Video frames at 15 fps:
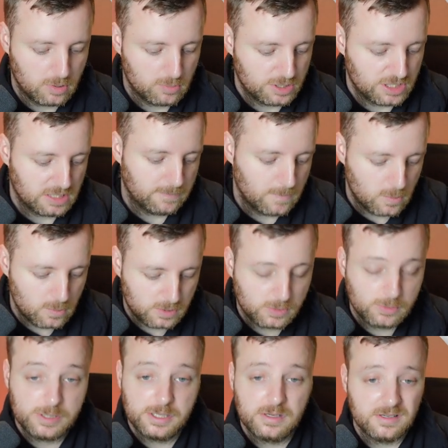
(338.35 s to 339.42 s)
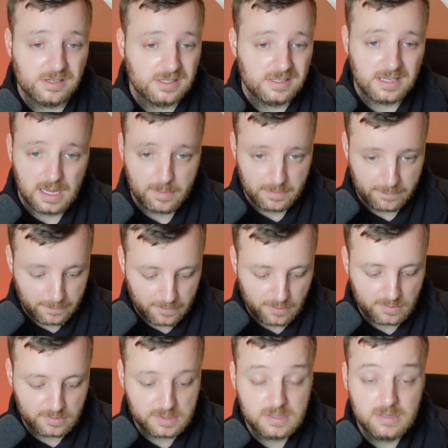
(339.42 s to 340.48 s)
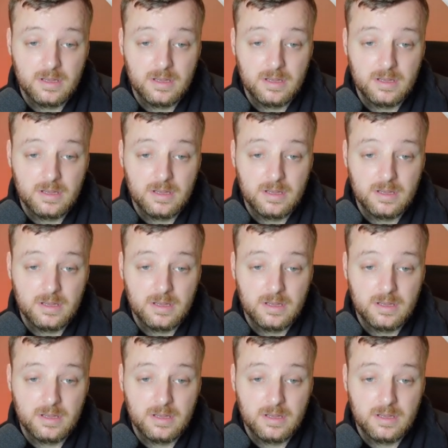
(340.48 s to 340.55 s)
which is false, or you can just type in false.